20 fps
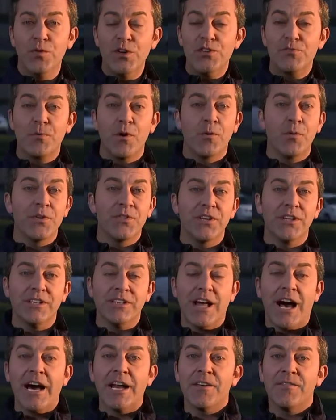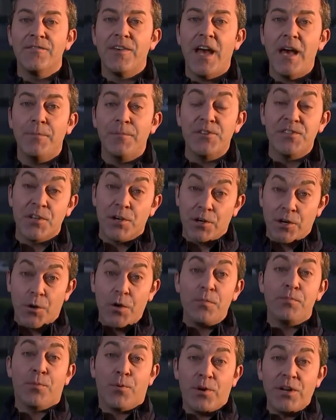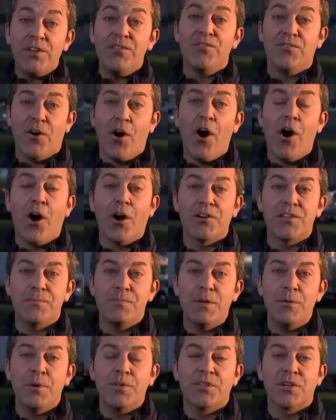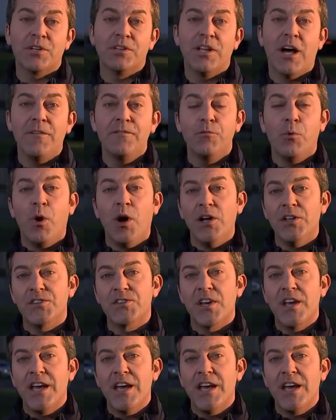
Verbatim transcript: We spoke with a lot of families that are going pretty far to be with their loved ones.